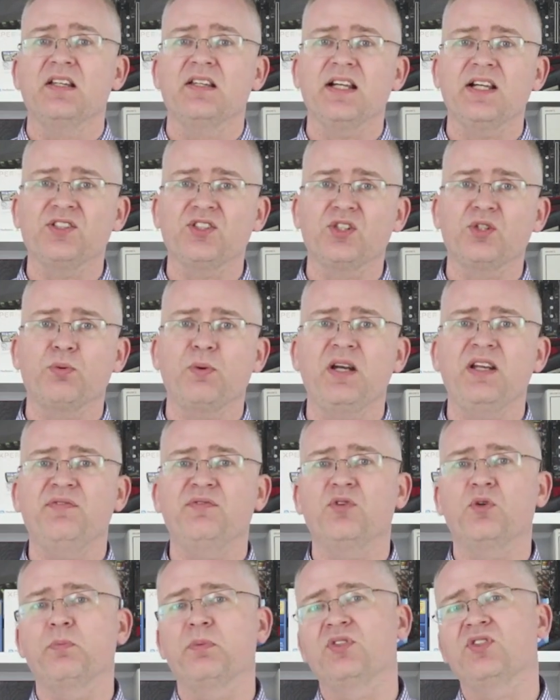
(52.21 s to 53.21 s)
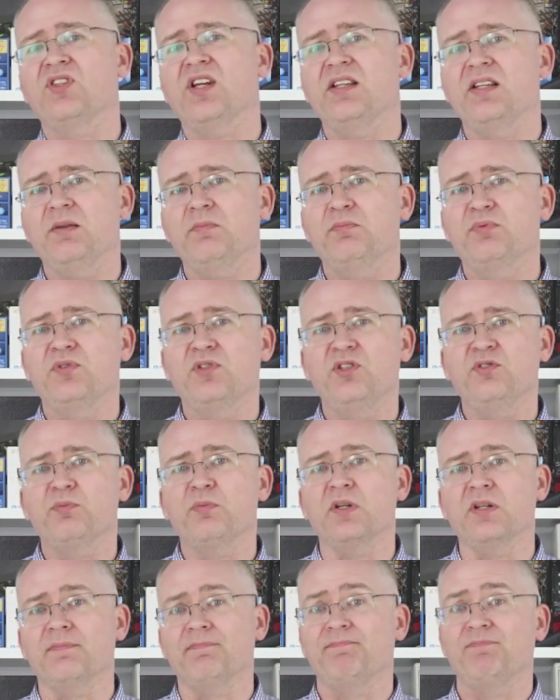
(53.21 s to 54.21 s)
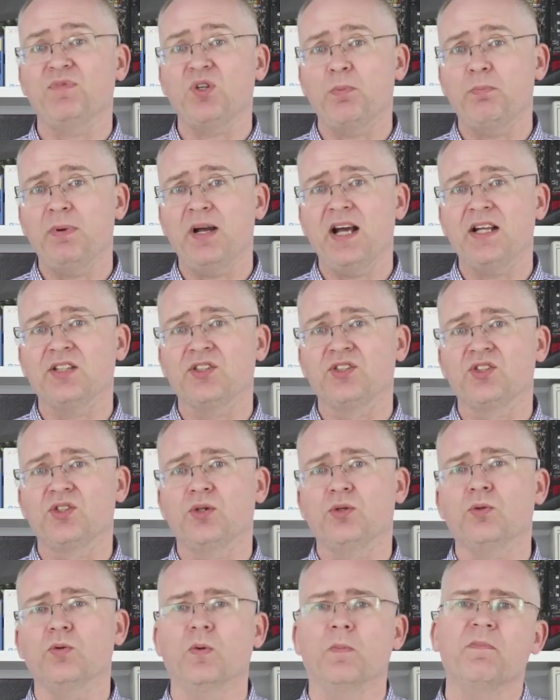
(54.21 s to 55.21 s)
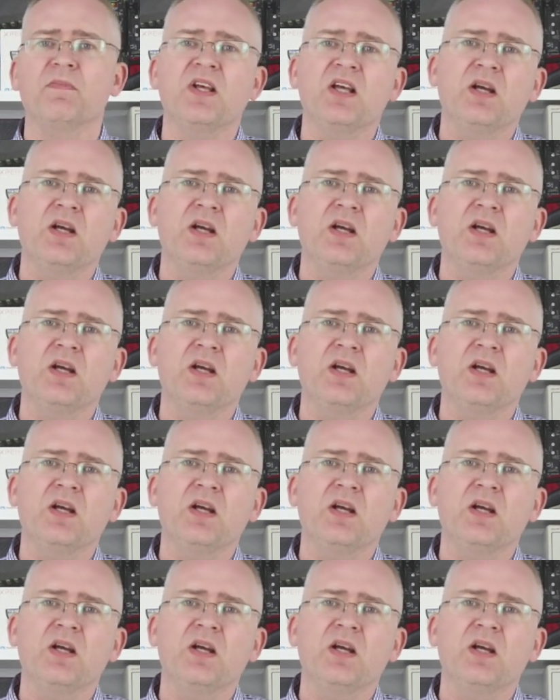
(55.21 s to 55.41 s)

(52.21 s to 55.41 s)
That's a 24% improvement, not bad at all.